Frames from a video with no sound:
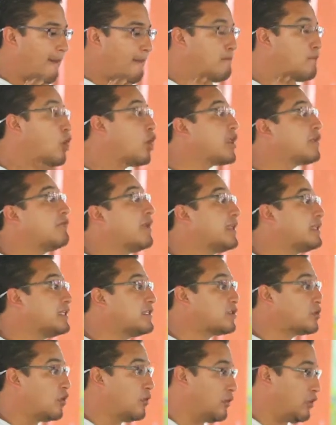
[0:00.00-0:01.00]
motivate
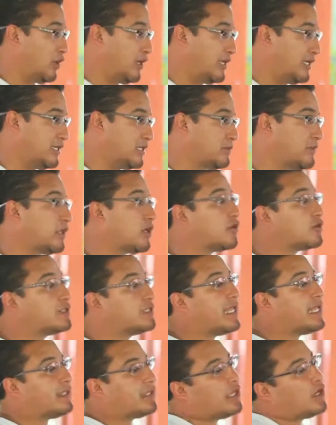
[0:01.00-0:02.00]
these communities,
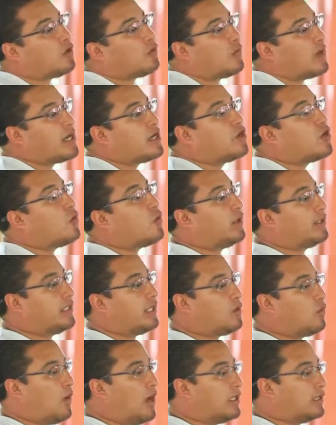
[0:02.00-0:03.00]
because they already know what
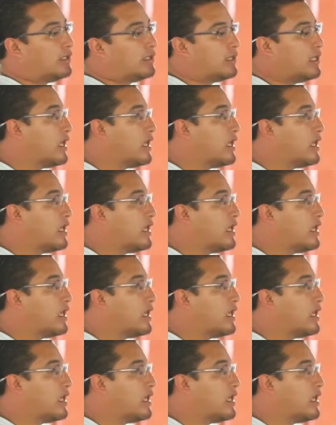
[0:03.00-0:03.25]
they want.